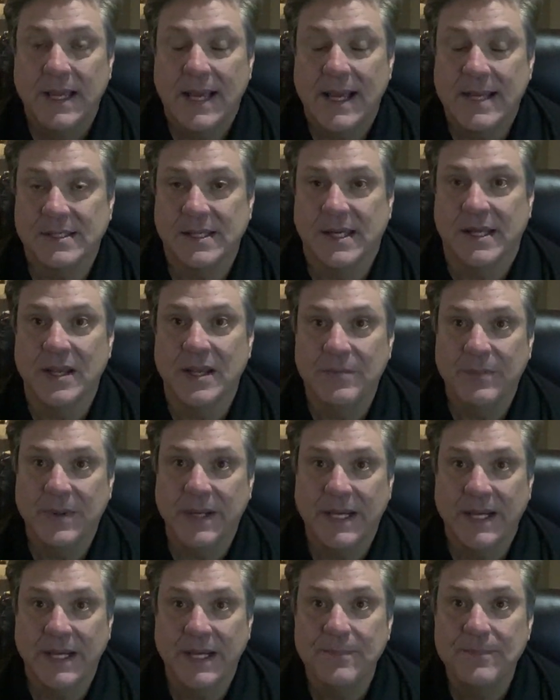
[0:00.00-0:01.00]
as it can
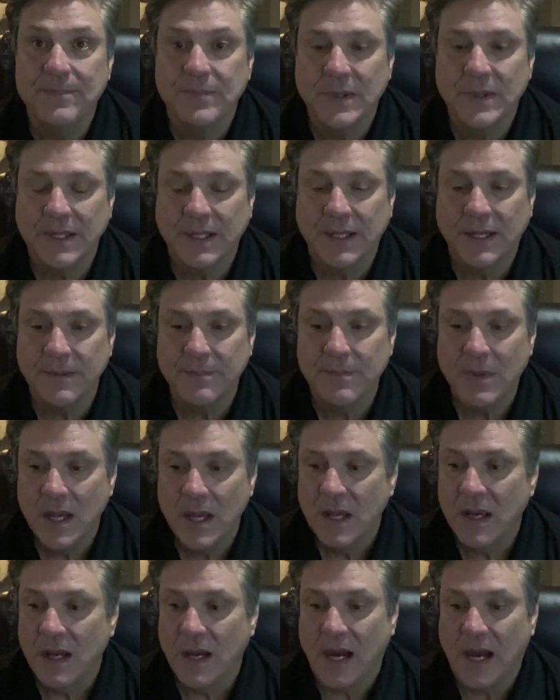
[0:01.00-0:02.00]
be. Um,
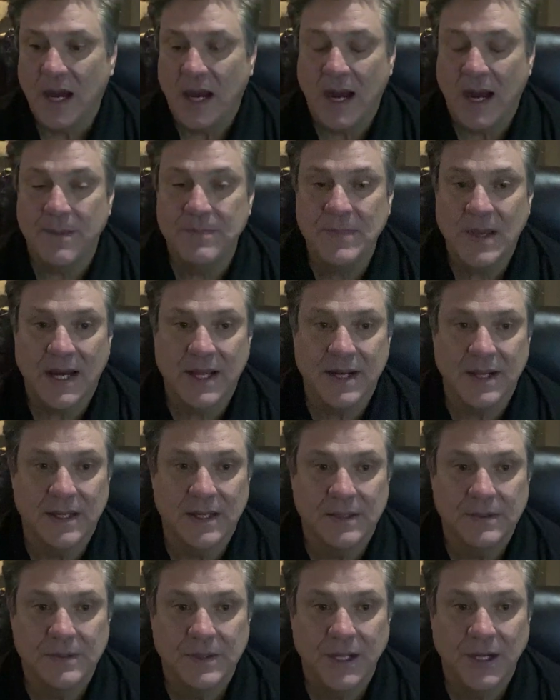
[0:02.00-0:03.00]
I'm not
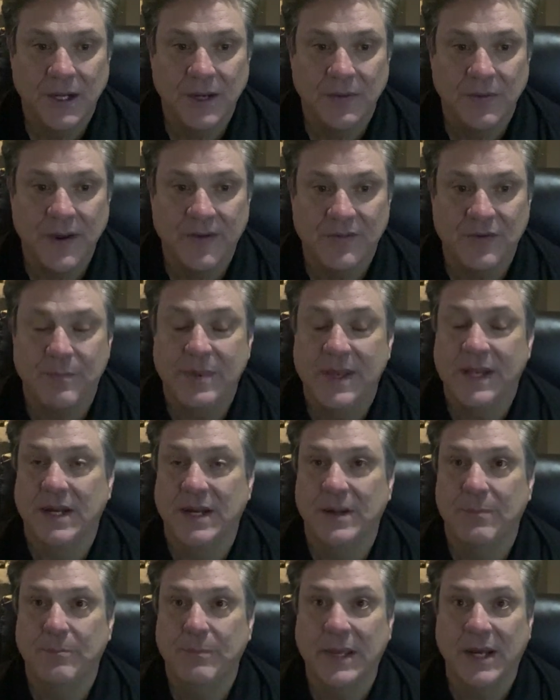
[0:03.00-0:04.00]
a, you know, never been
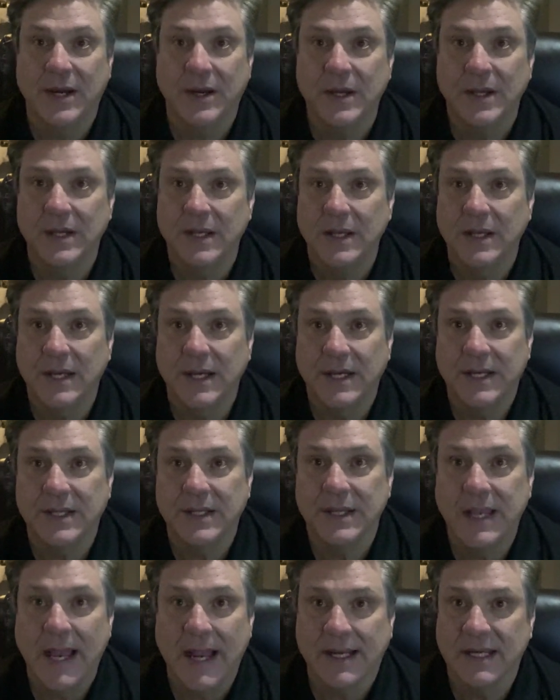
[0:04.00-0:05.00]
a big uh,
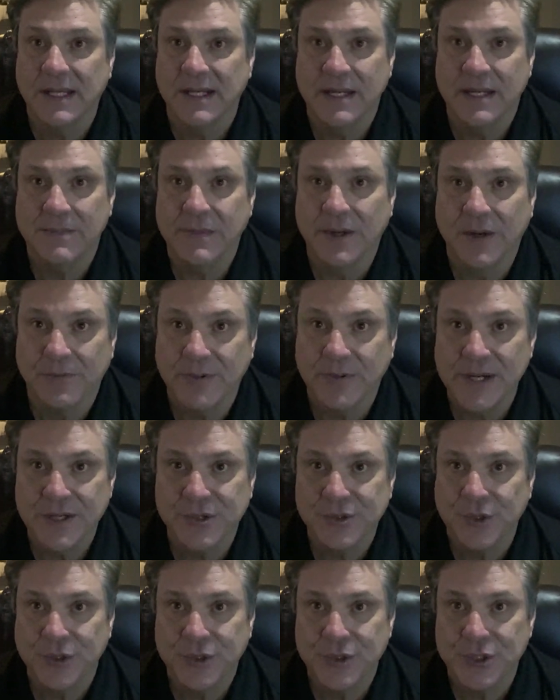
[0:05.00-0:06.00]
academia
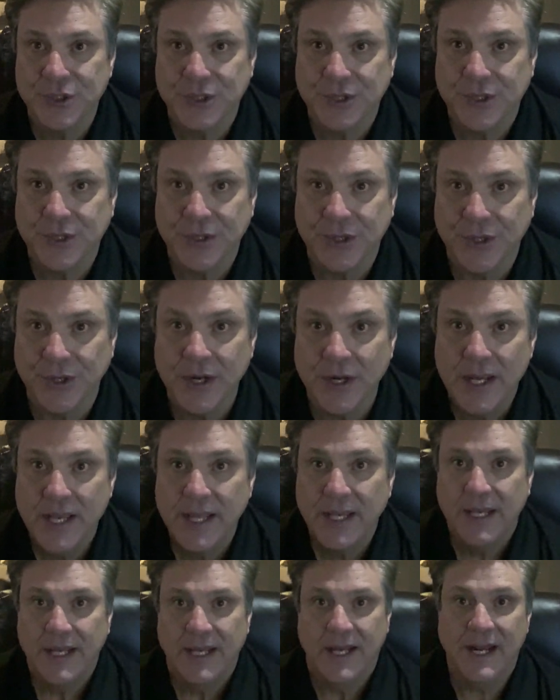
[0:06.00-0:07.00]
researcher or
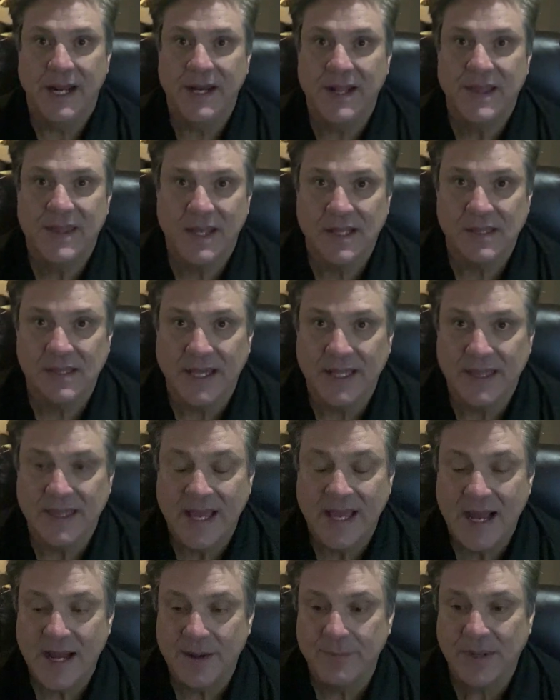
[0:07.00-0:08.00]
anything like
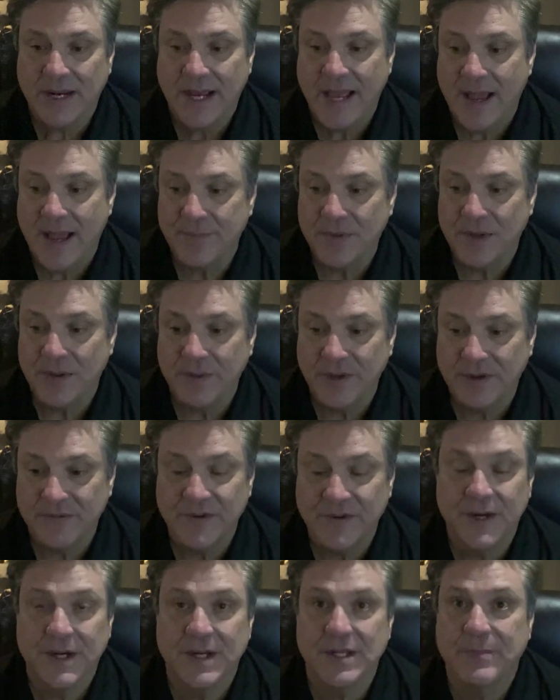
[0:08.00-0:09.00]
that, but I happen to be a
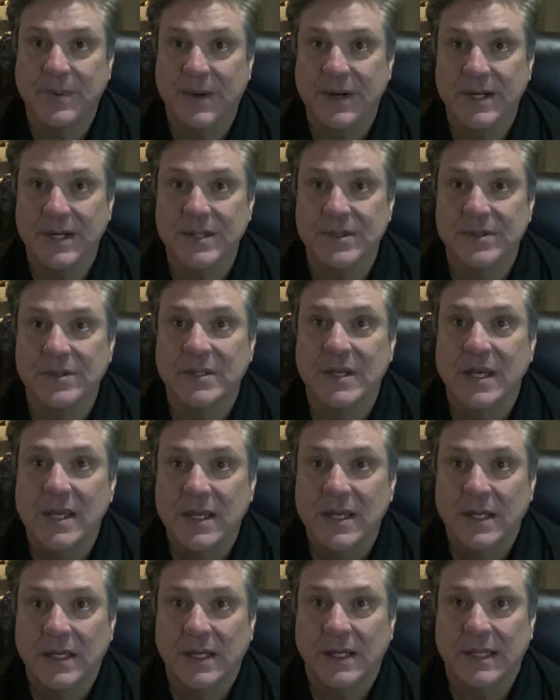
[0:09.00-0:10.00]
very experienced
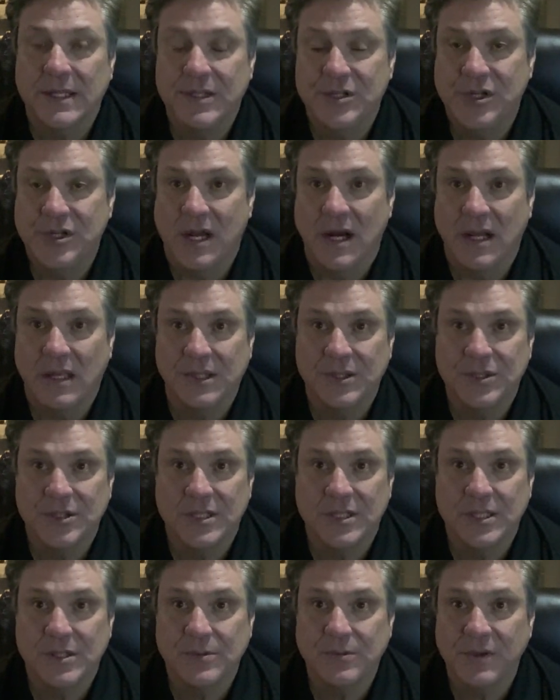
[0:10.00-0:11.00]
uh,
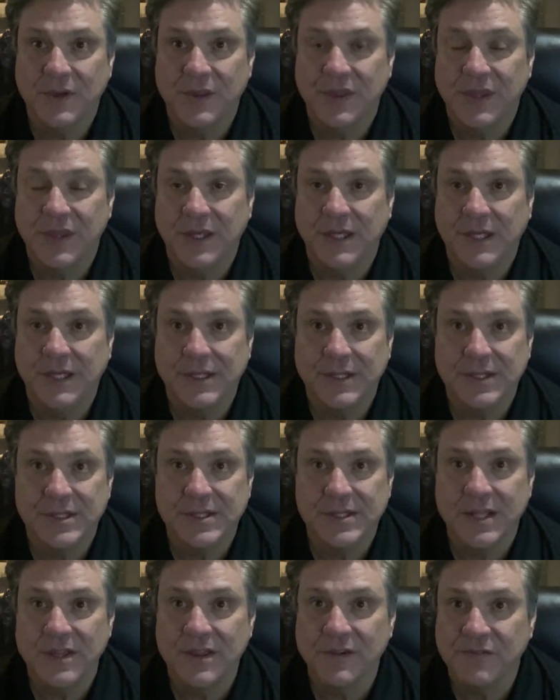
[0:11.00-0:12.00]
geologist with
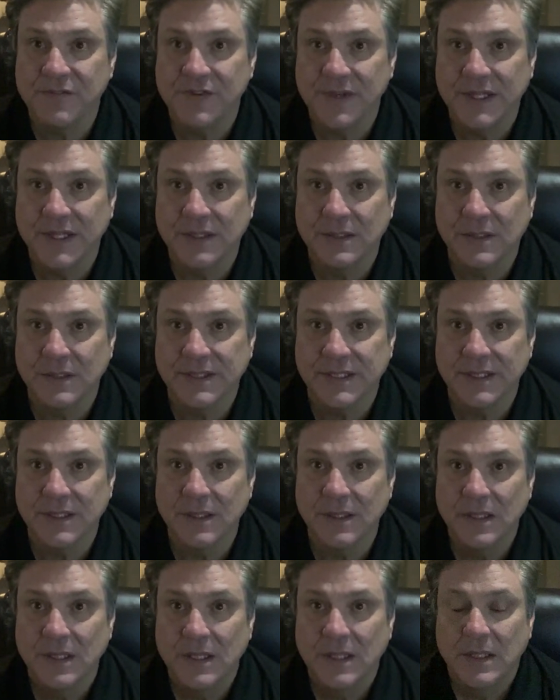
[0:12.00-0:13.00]
years in the field
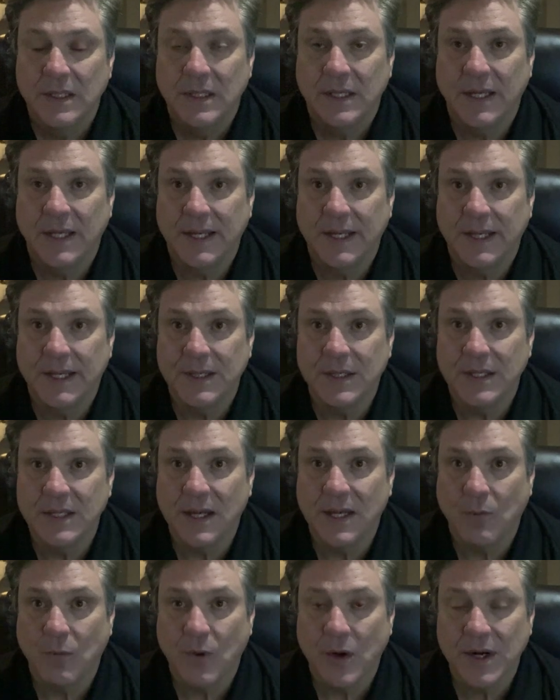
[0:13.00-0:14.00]
and and
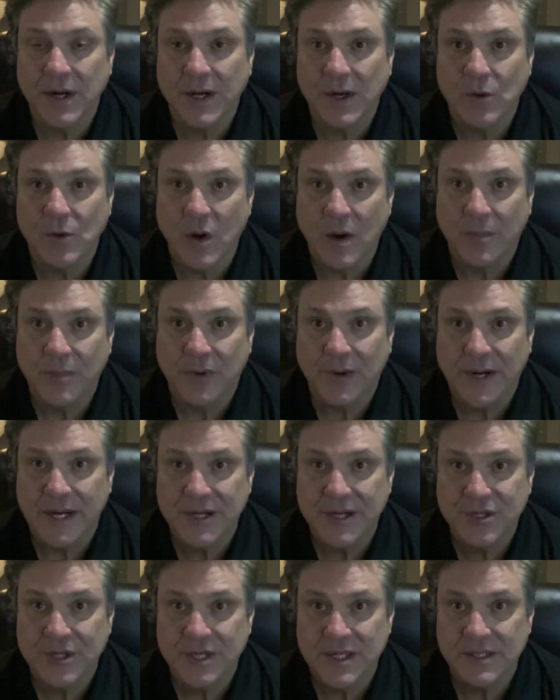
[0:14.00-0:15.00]
uh, working in
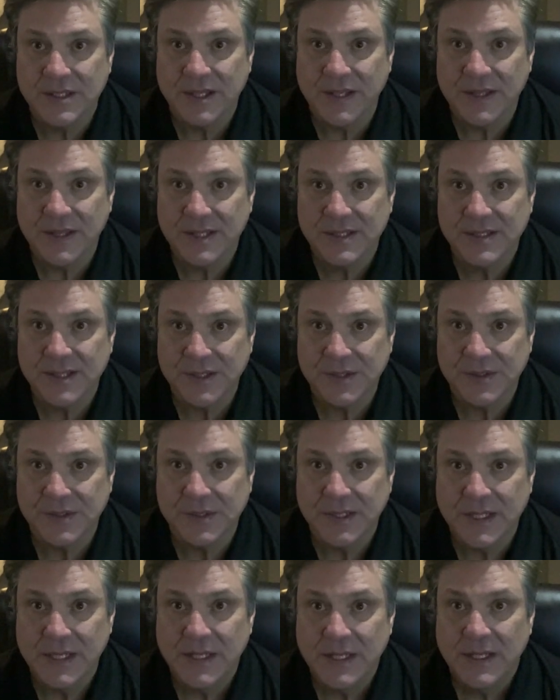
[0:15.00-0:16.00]
corporations. And this
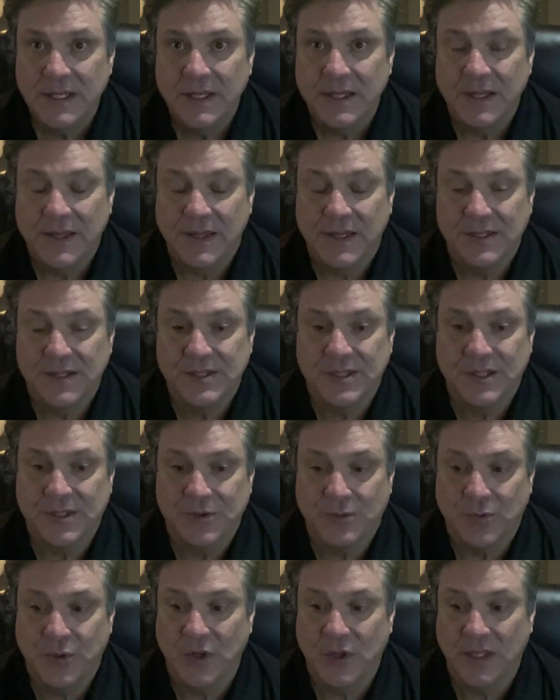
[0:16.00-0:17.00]
is this
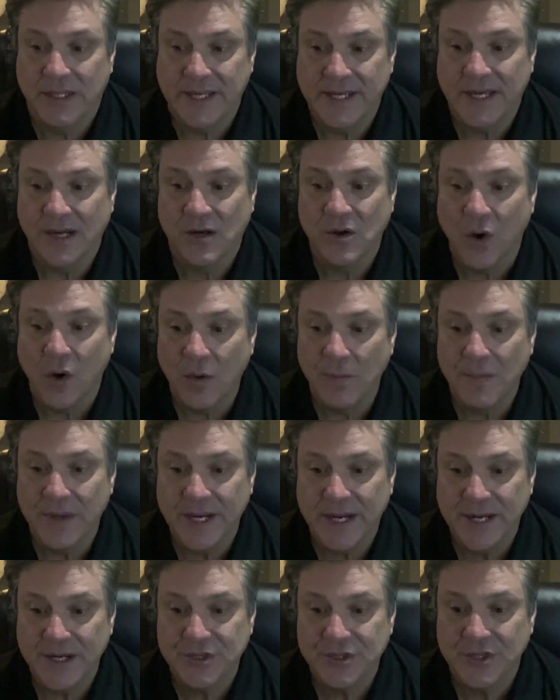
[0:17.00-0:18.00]
is really a
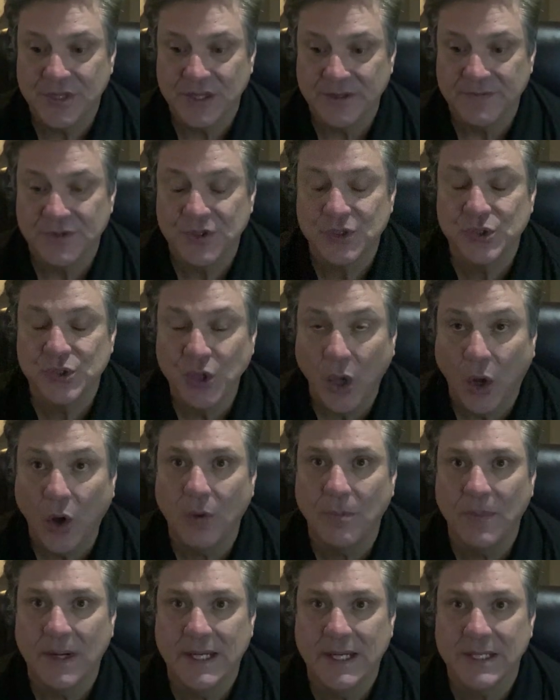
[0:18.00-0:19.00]
culmination of so
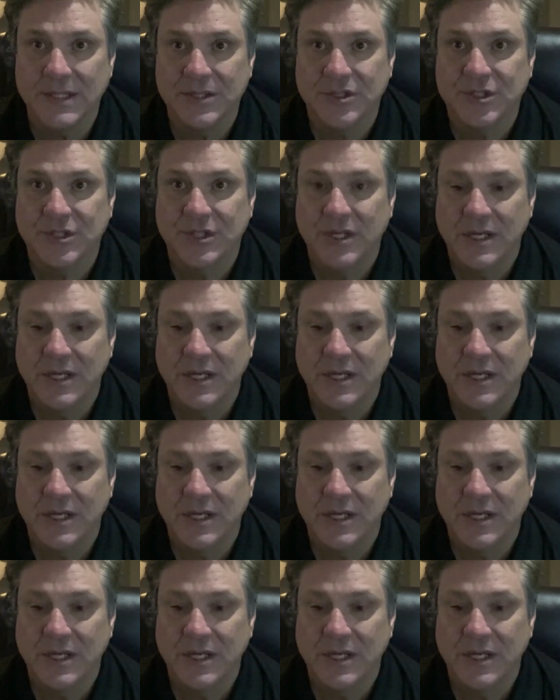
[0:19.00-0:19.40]
much,